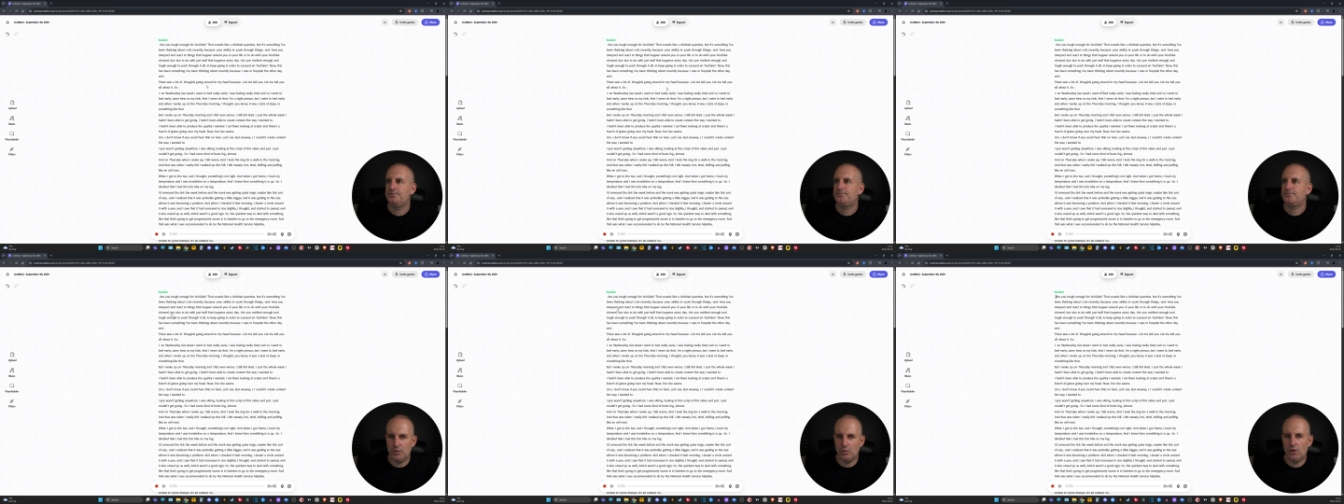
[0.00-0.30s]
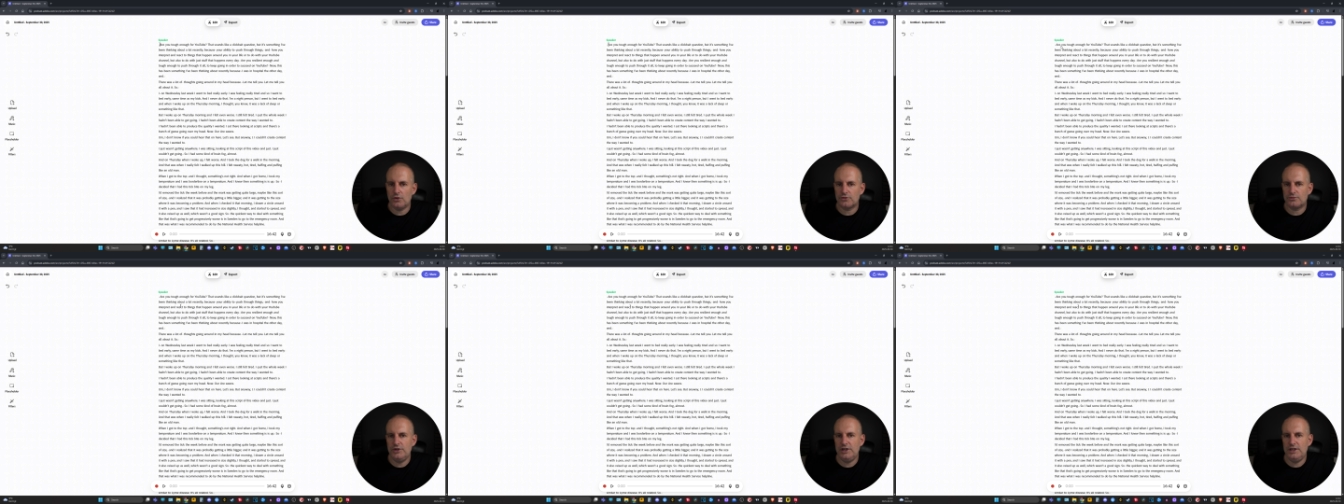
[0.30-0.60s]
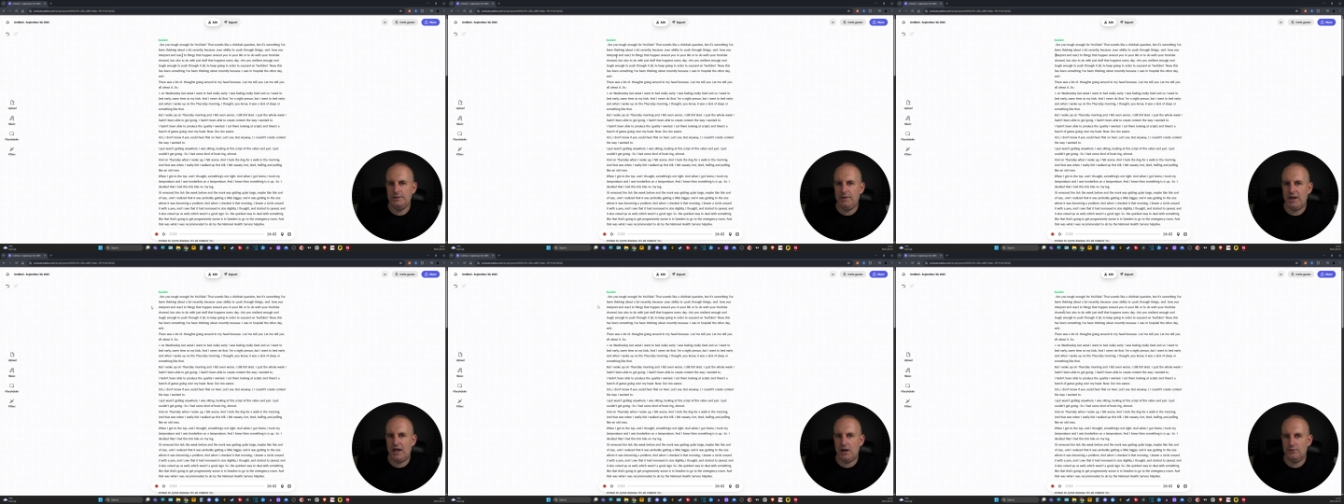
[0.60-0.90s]
But what's
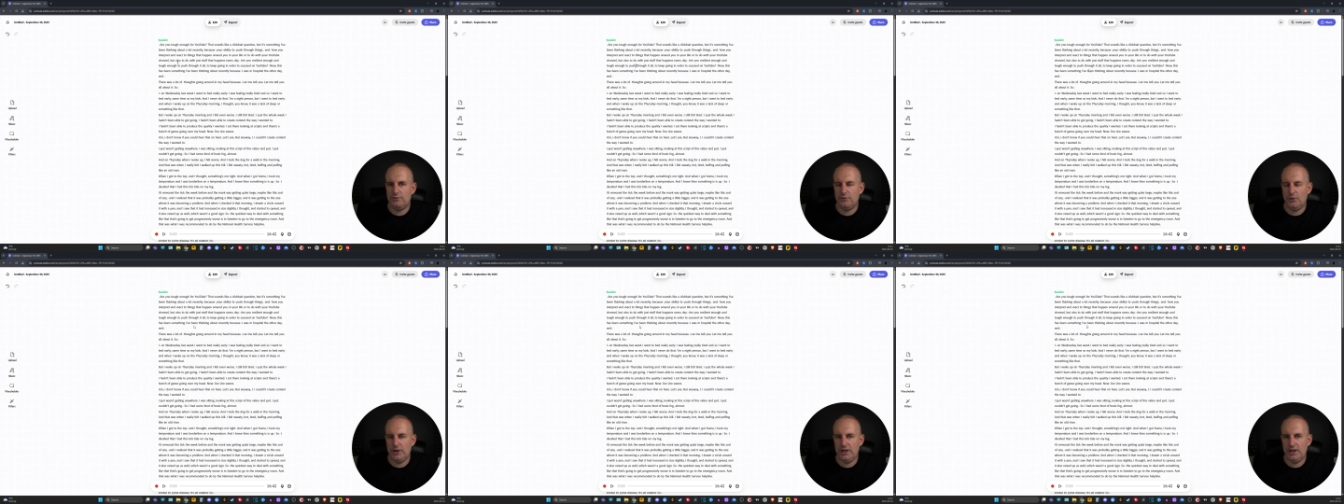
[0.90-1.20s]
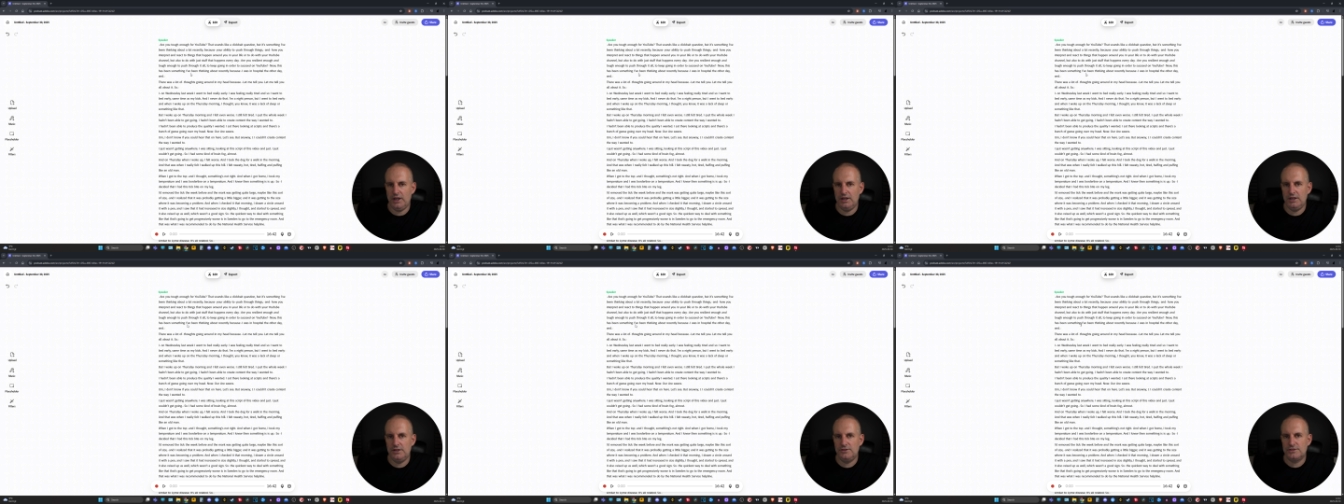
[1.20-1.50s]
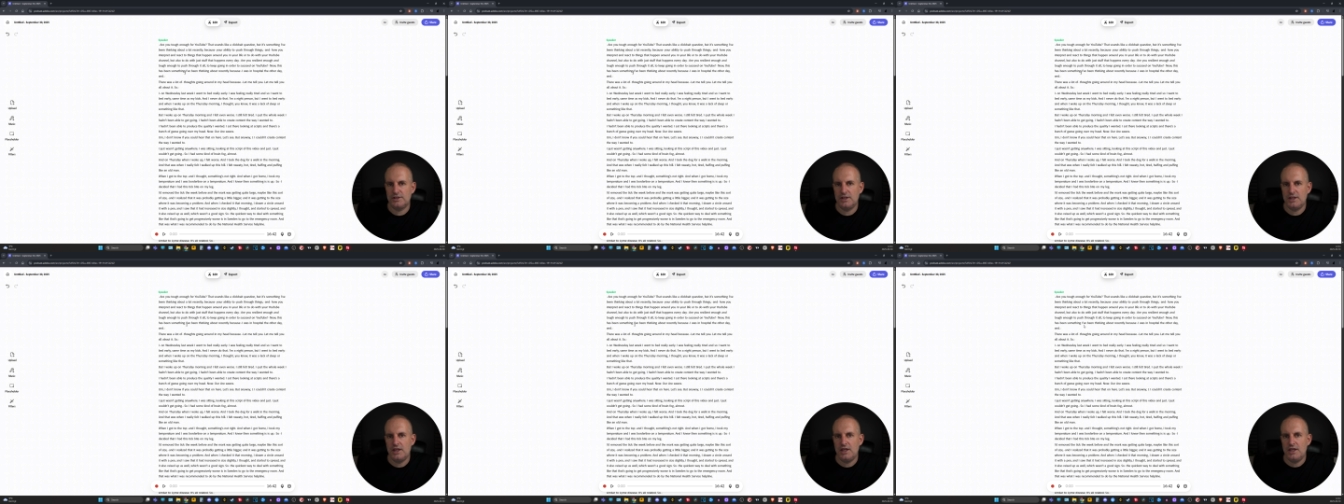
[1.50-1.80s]
really powerful here
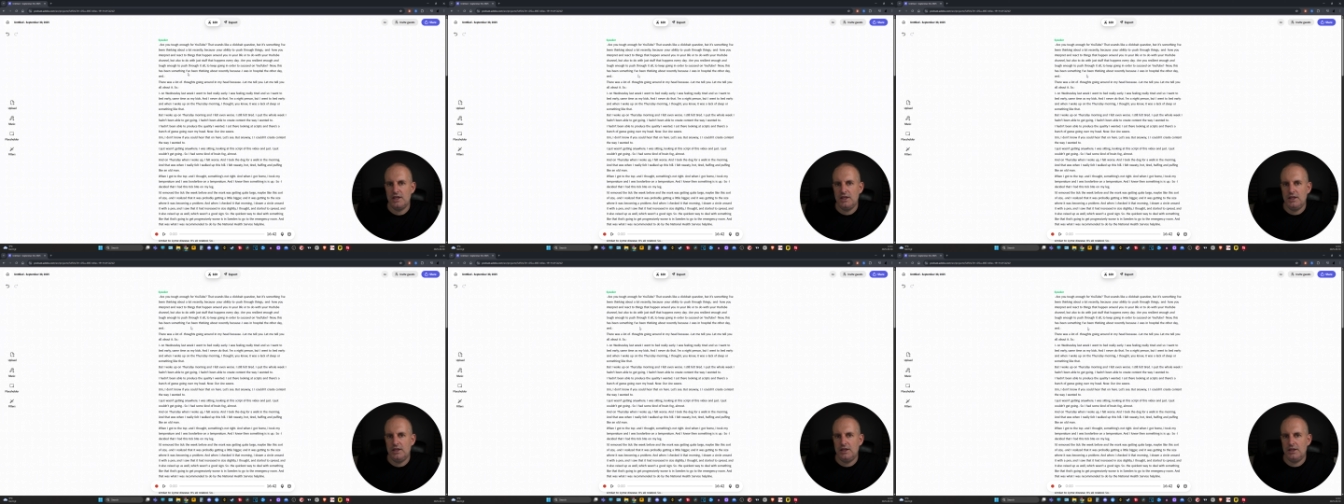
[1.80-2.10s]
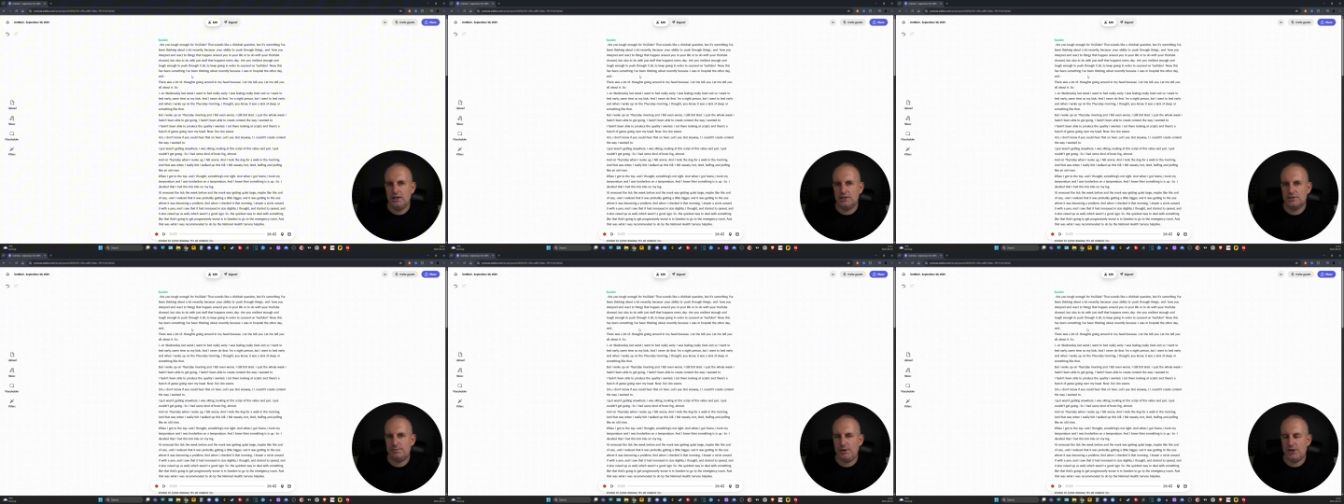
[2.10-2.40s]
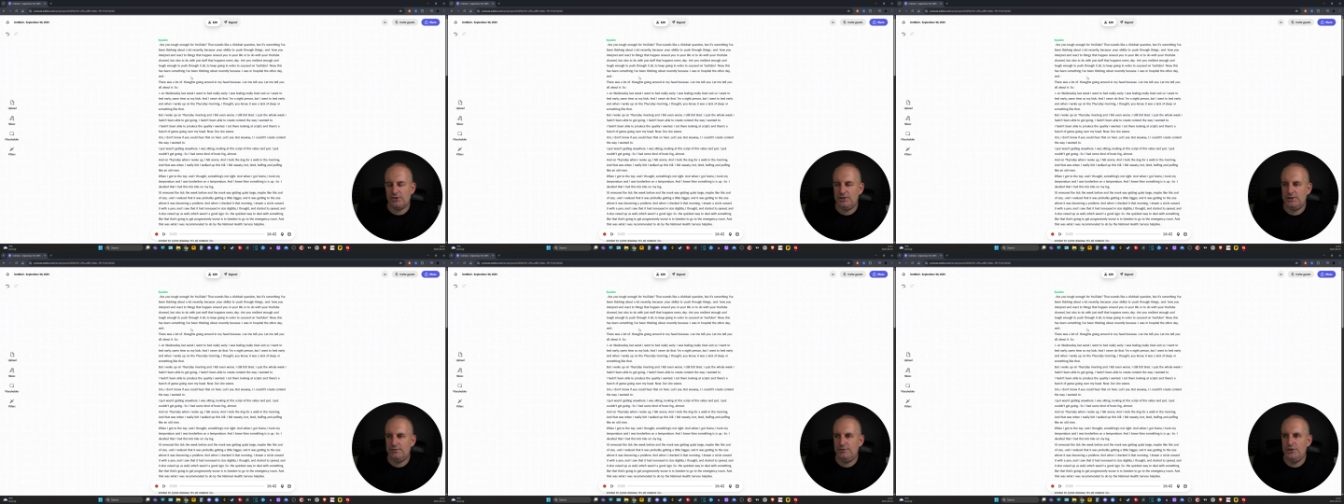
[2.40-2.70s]
is,
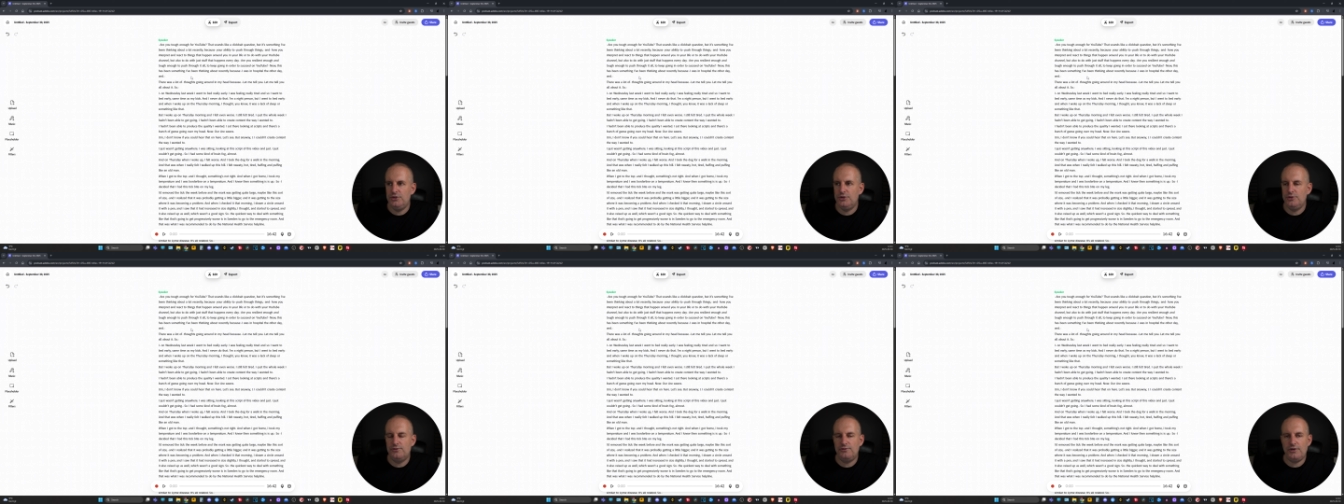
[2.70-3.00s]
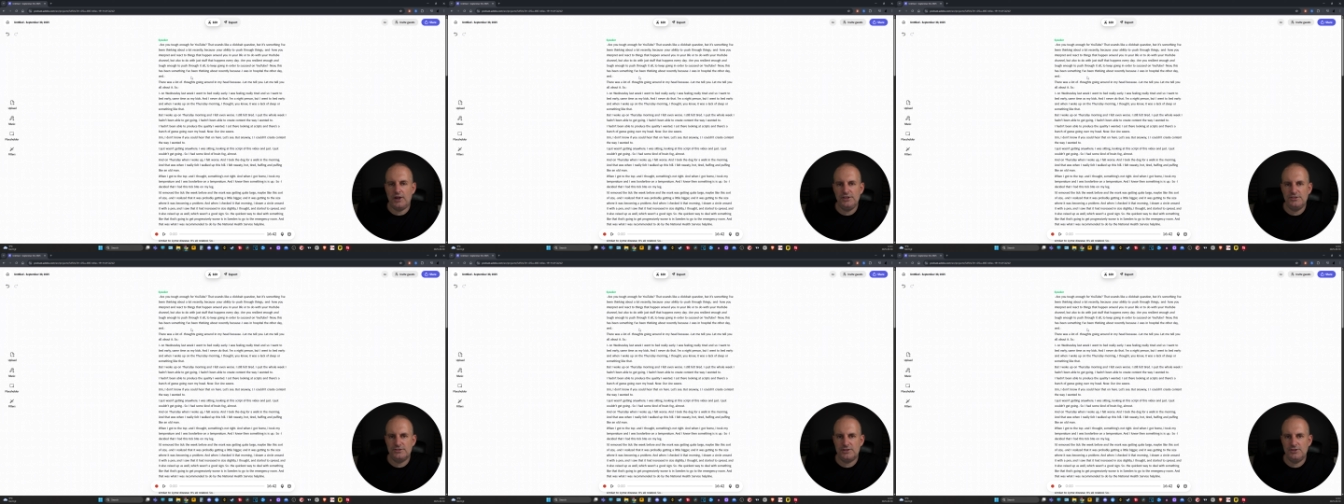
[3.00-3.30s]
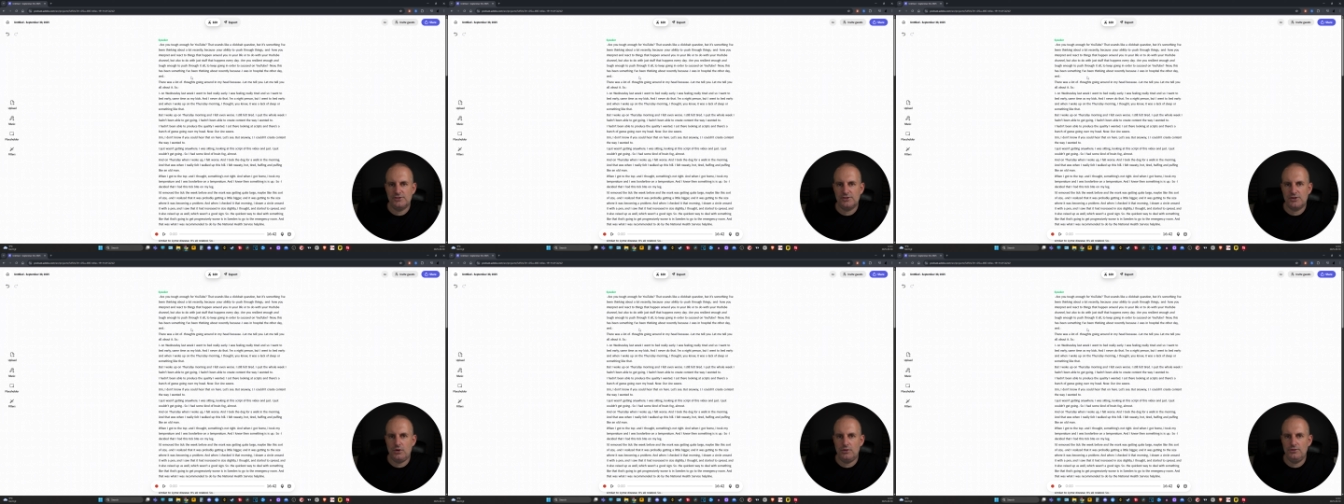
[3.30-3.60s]
especially if you do
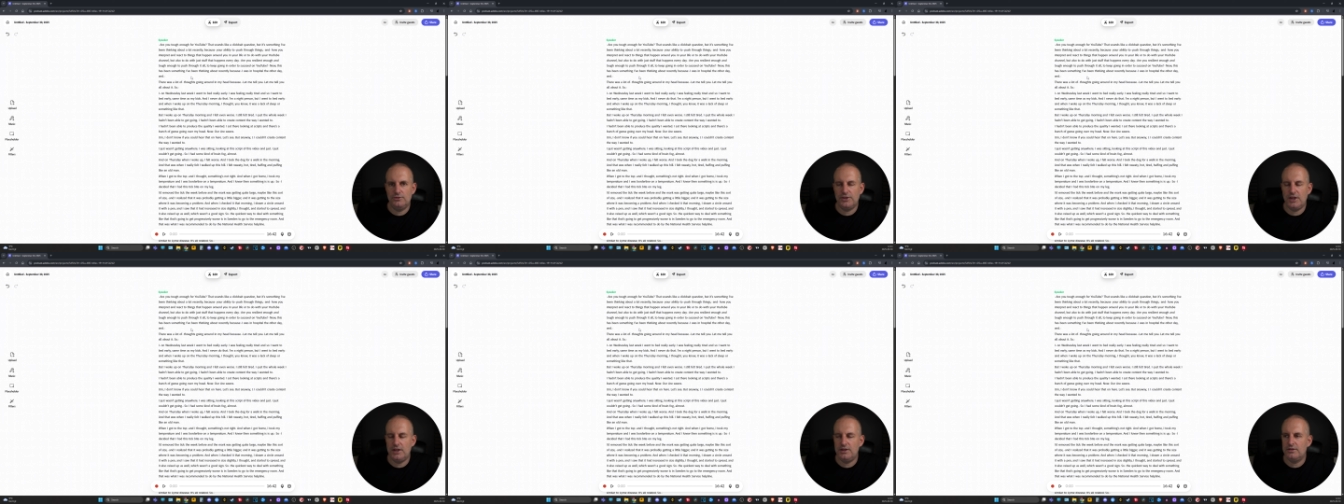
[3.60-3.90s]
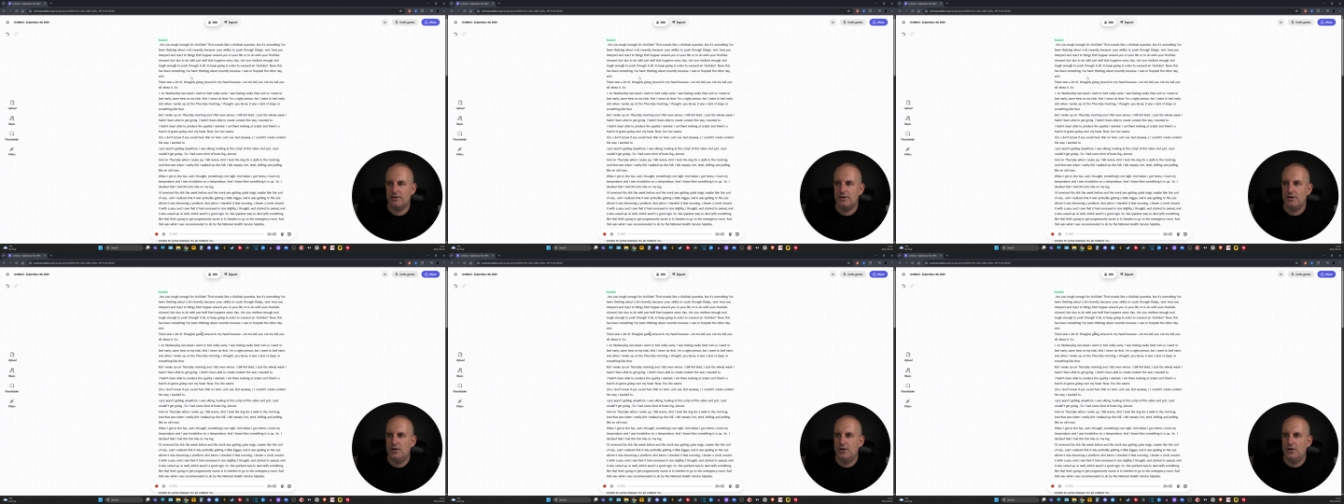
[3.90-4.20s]
faceless content